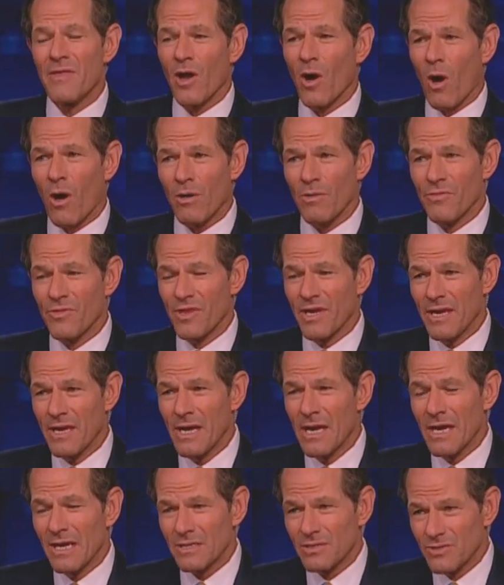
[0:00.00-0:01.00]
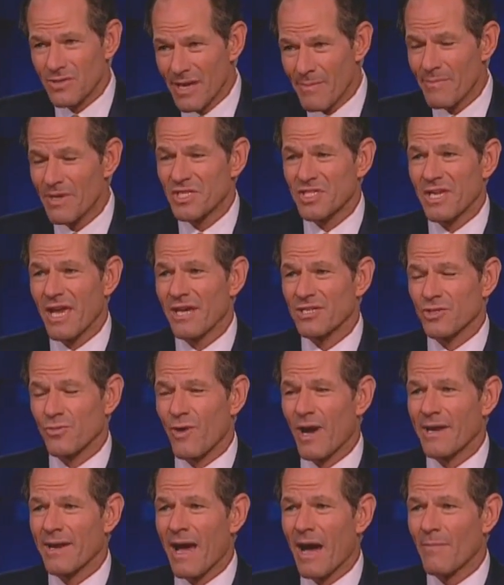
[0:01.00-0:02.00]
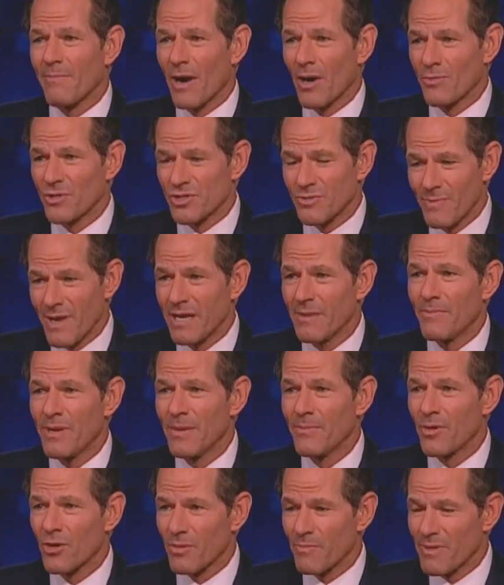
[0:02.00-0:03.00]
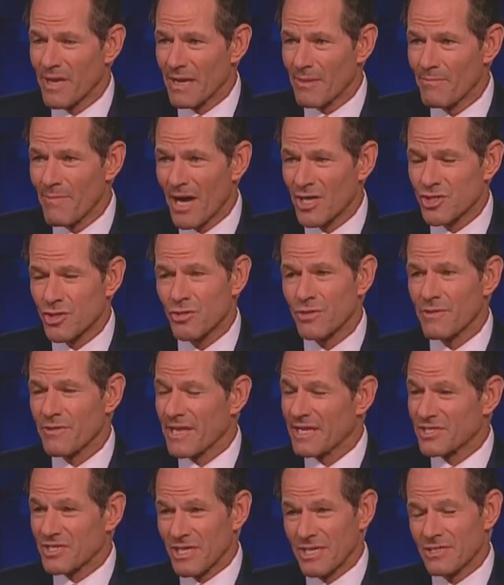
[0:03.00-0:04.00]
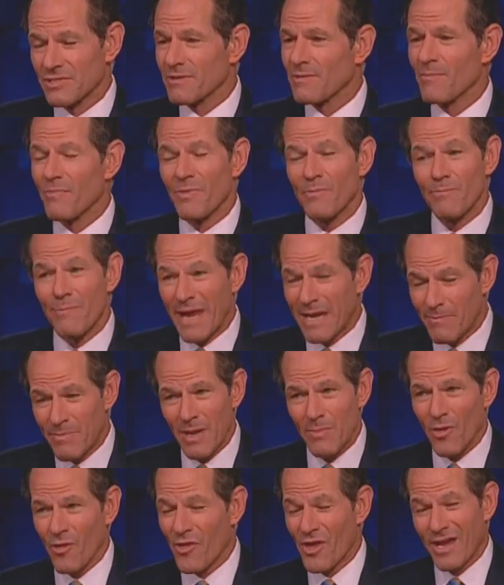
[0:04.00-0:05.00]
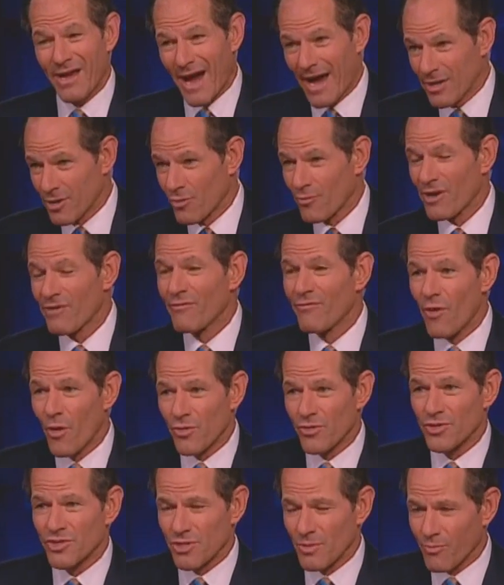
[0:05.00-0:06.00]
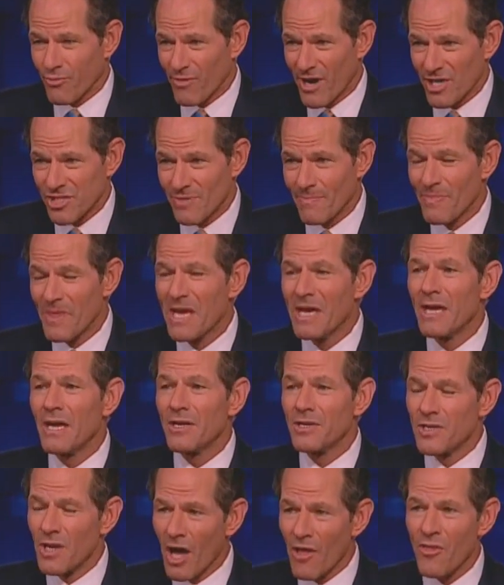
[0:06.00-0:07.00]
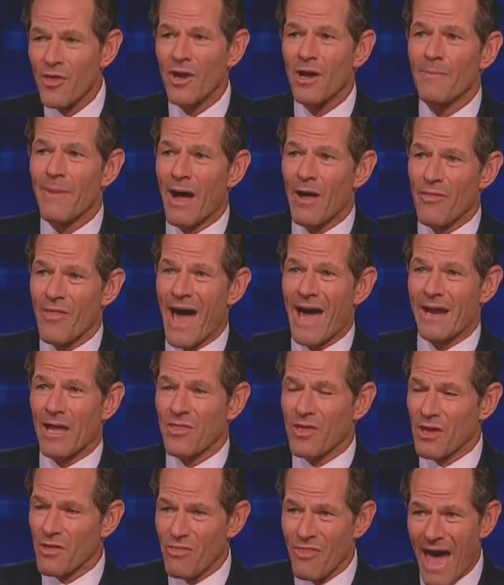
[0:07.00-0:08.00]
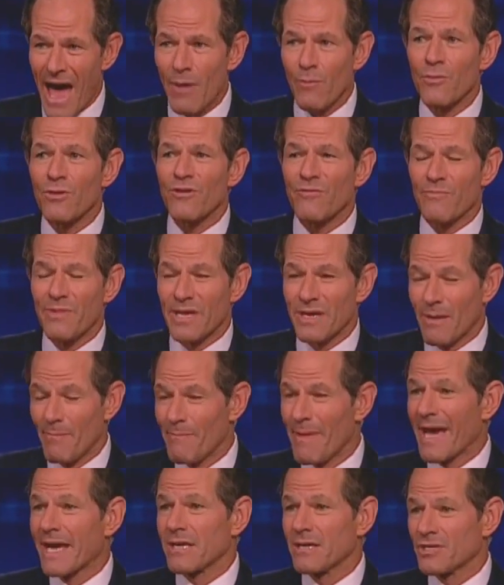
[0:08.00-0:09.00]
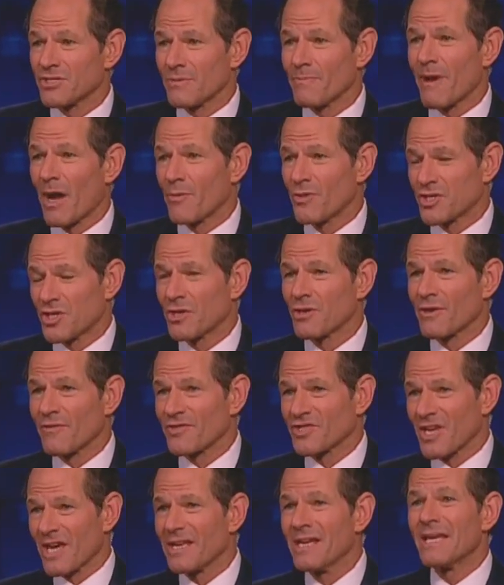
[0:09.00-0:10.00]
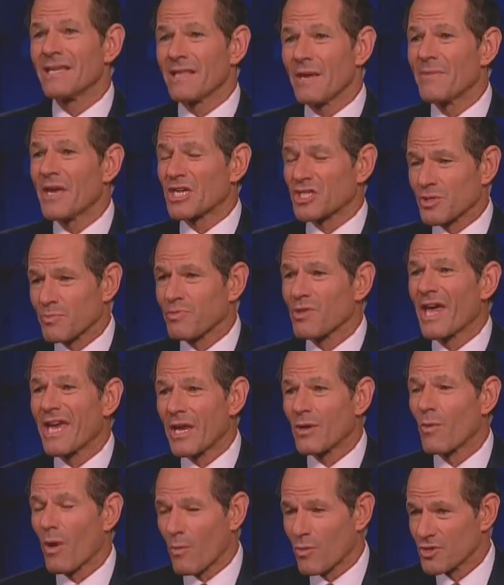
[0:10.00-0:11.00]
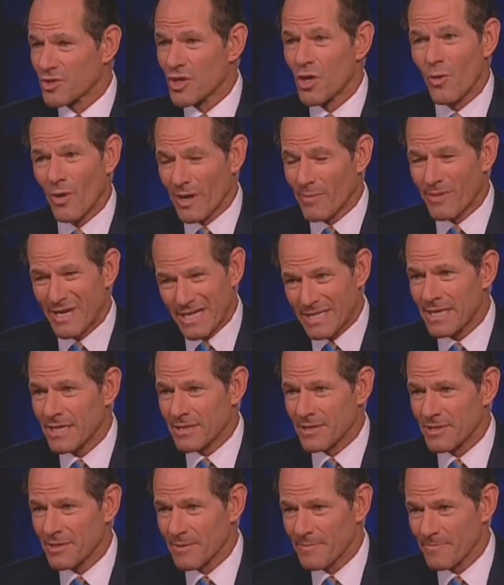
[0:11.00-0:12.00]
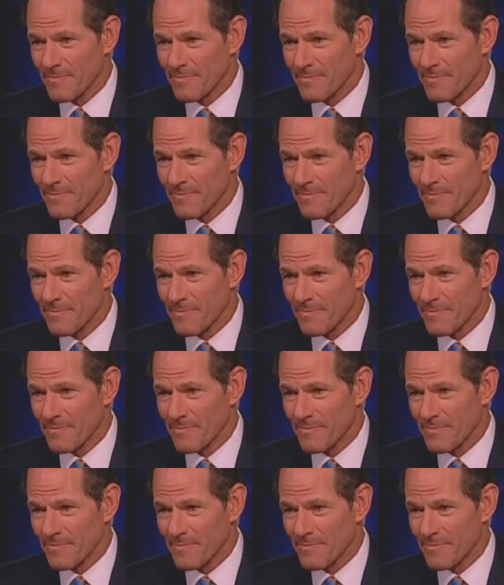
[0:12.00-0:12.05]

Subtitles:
They are the litmus test right now by which many people are being measured. This is, many people think, I agree, voter suppression. Nothing about that. I think that would have been a mechanism by which he could have said, let me explain what we're doing, but he didn't.